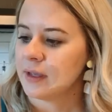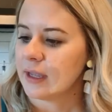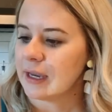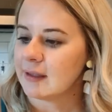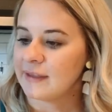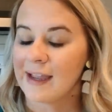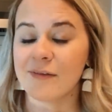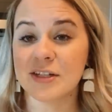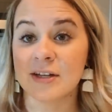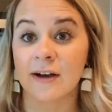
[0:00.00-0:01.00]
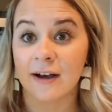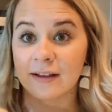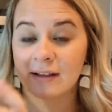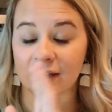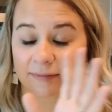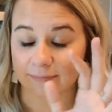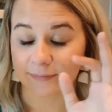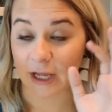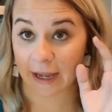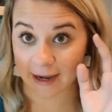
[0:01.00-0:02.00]
and they have a ton, like
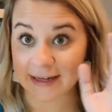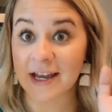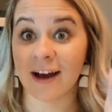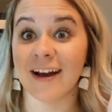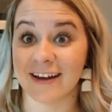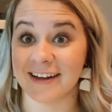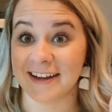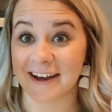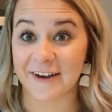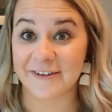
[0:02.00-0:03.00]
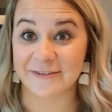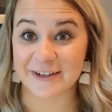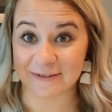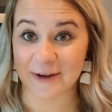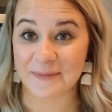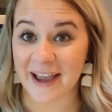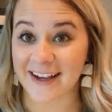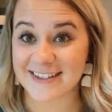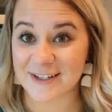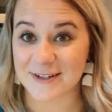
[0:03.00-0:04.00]
a ton of different
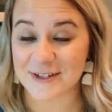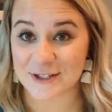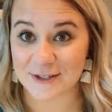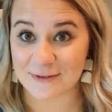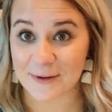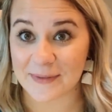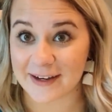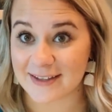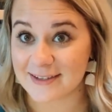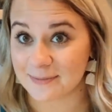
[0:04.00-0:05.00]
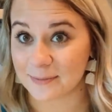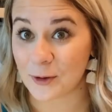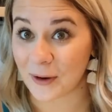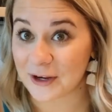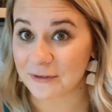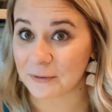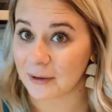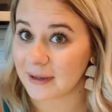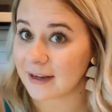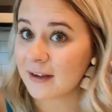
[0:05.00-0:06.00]
packs that you can choose from that it's quite
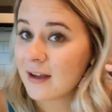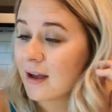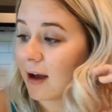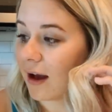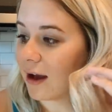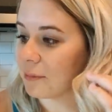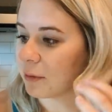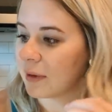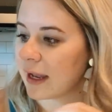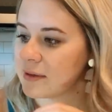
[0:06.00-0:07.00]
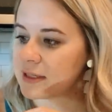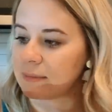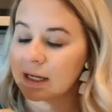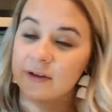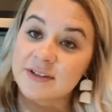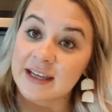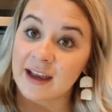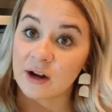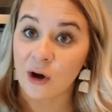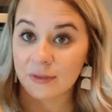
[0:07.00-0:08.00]
overwhelming. Um, but when I was in Michael's, they
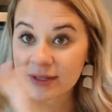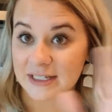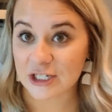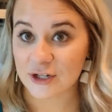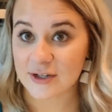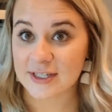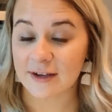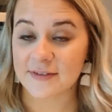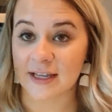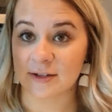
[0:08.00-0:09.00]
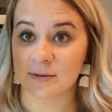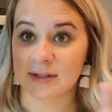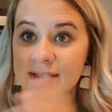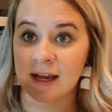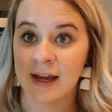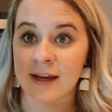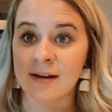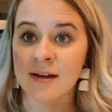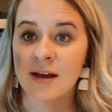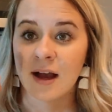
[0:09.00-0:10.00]
had all the teacher stuff set to a side.
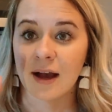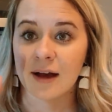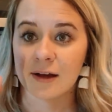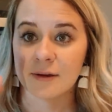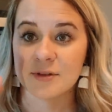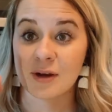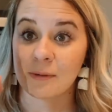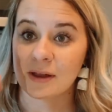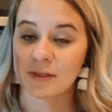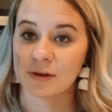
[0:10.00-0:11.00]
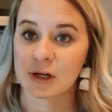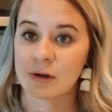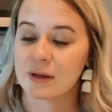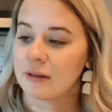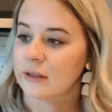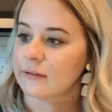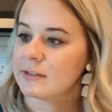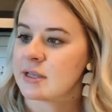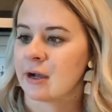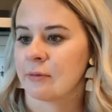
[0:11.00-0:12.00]
Um, so I went through and
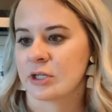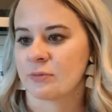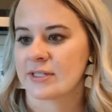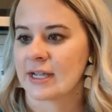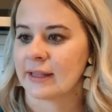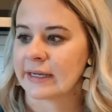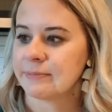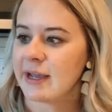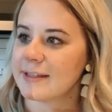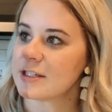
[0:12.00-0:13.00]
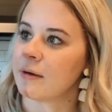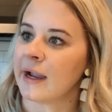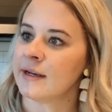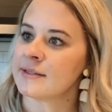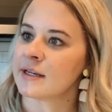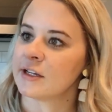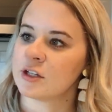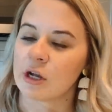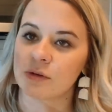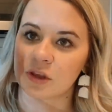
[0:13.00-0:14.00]
saw which ones I liked best. So I decided to
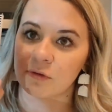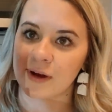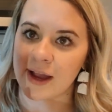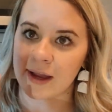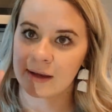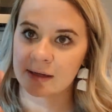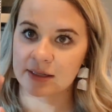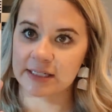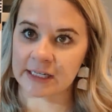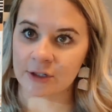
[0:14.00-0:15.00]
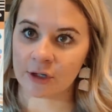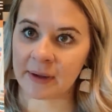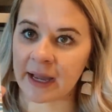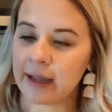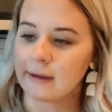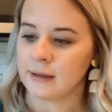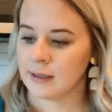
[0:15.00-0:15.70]
go with the Rad Teacher Pack.